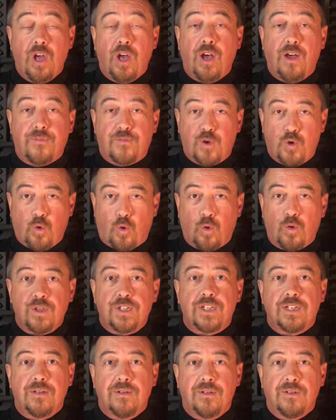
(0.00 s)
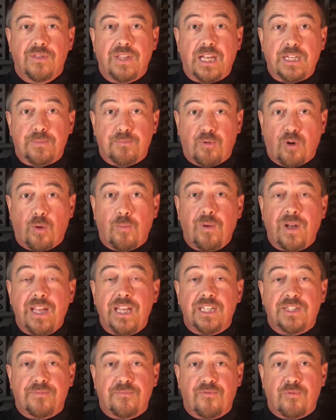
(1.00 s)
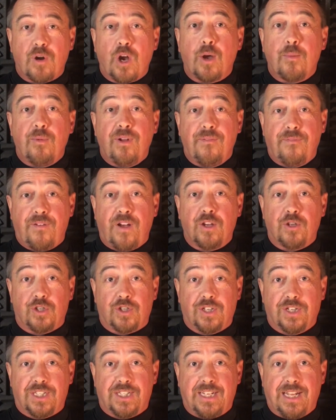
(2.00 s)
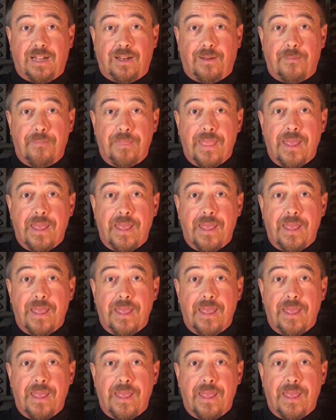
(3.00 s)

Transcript: Of course, that's probably its primary function still,